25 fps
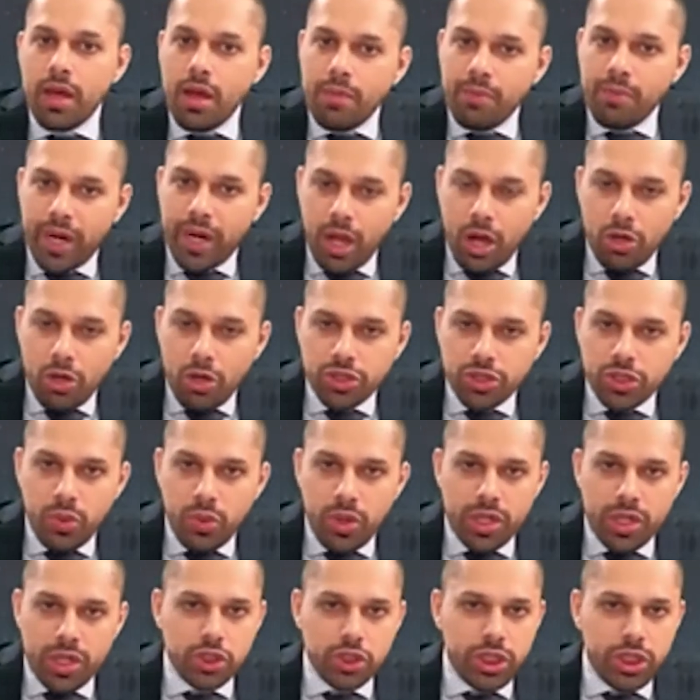But I also
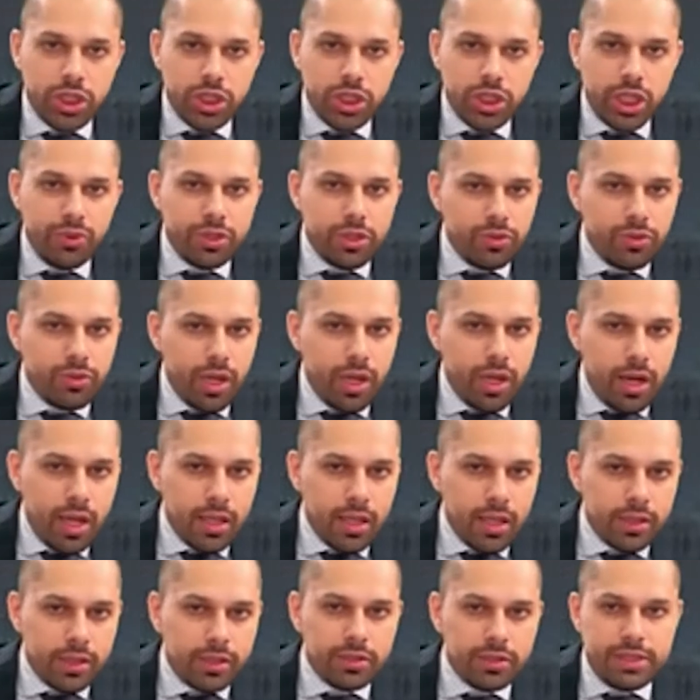want to share with you a
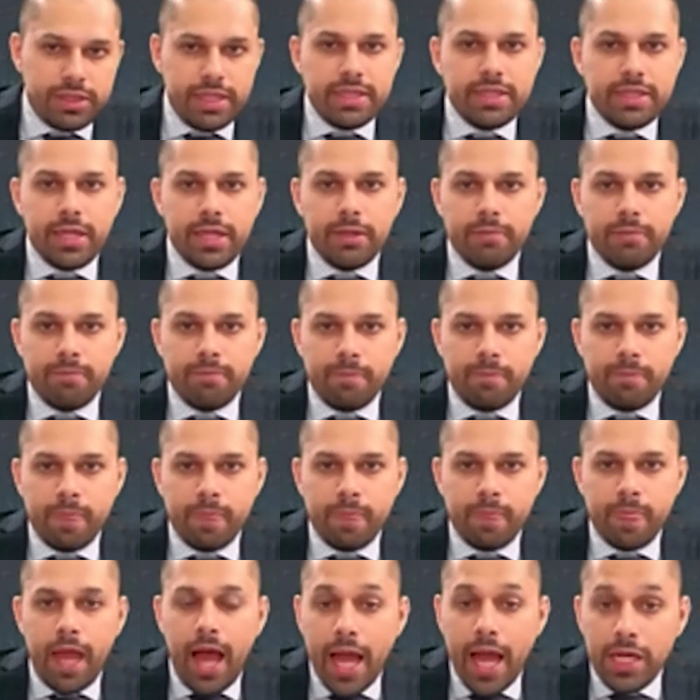little detail.
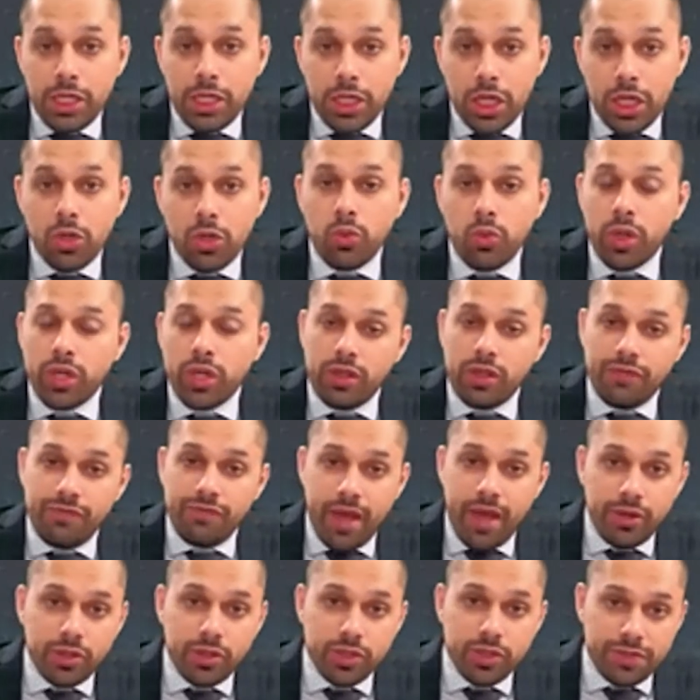I know one of the
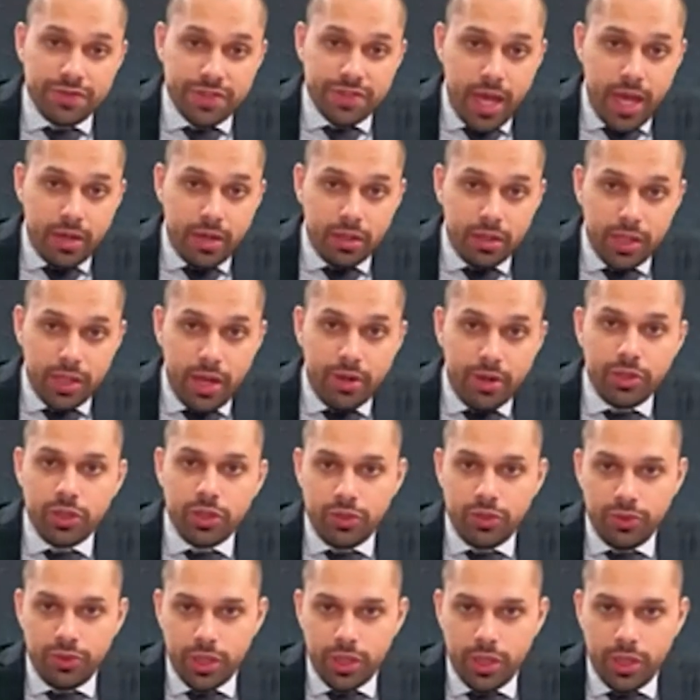founders of SaturnCloud,
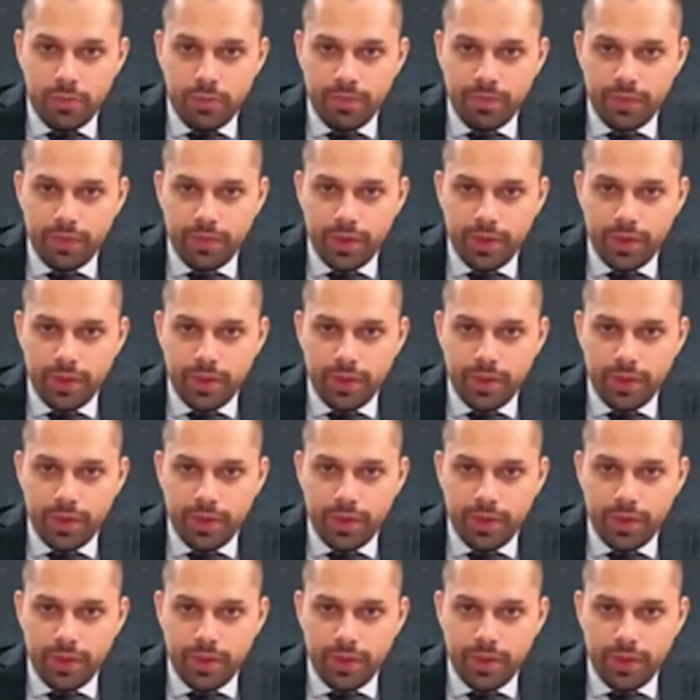Hugo.